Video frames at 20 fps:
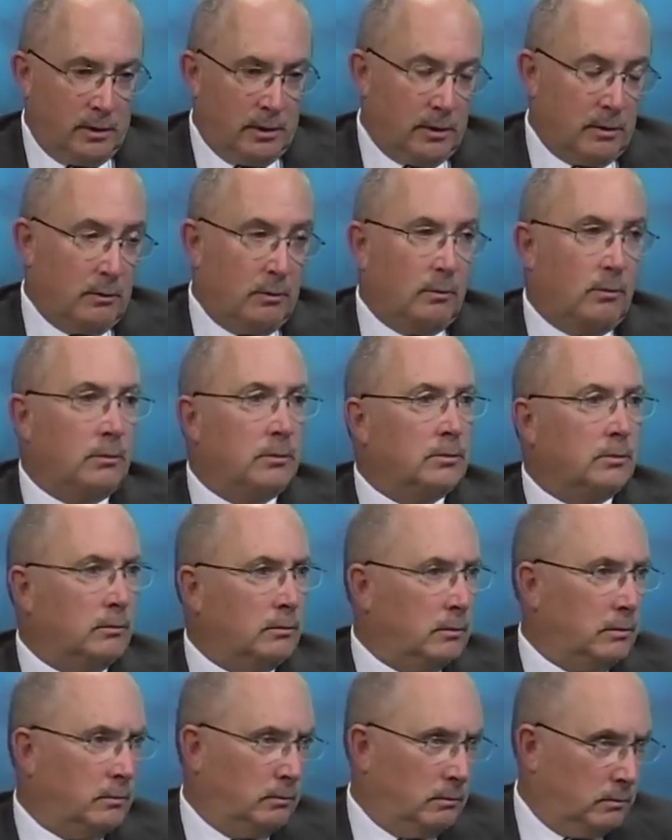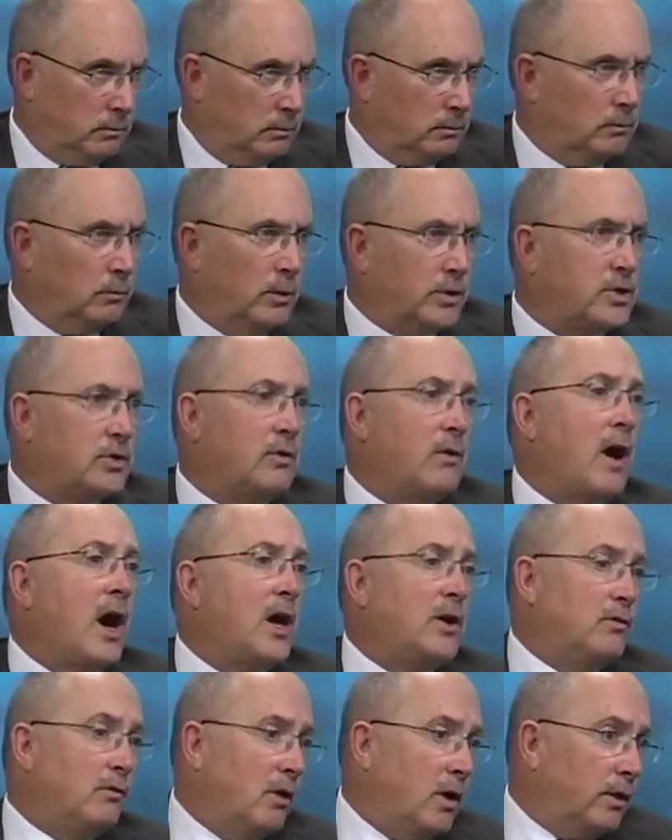you what's your
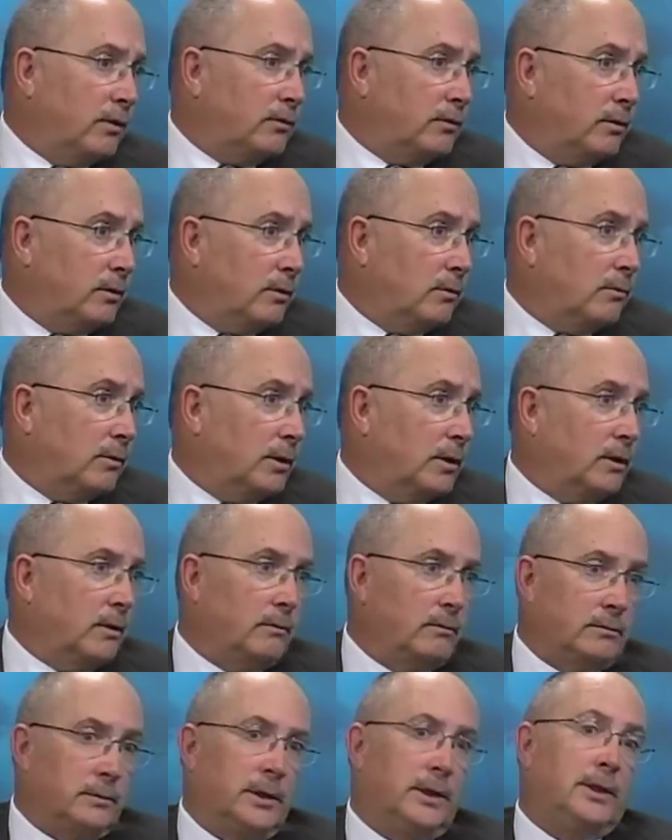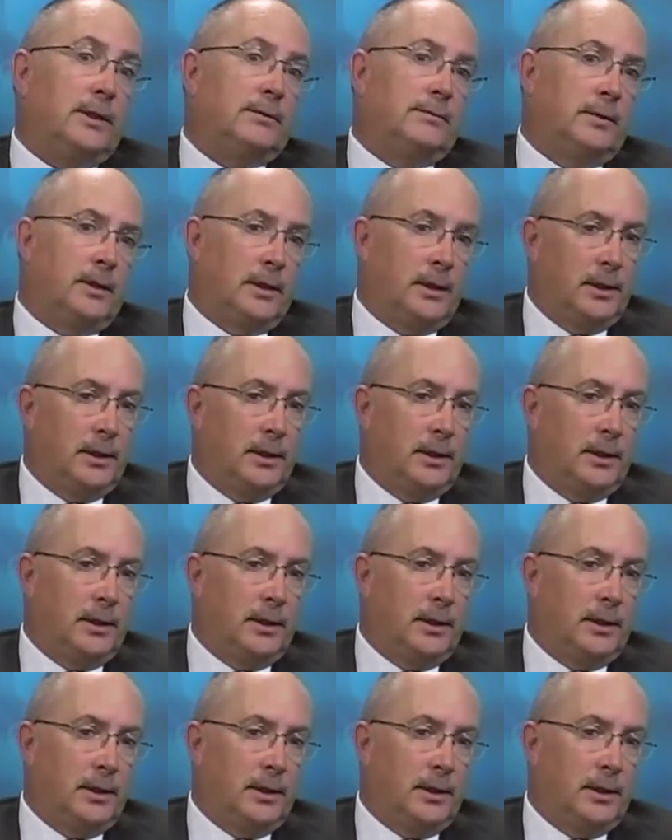address? You know, well,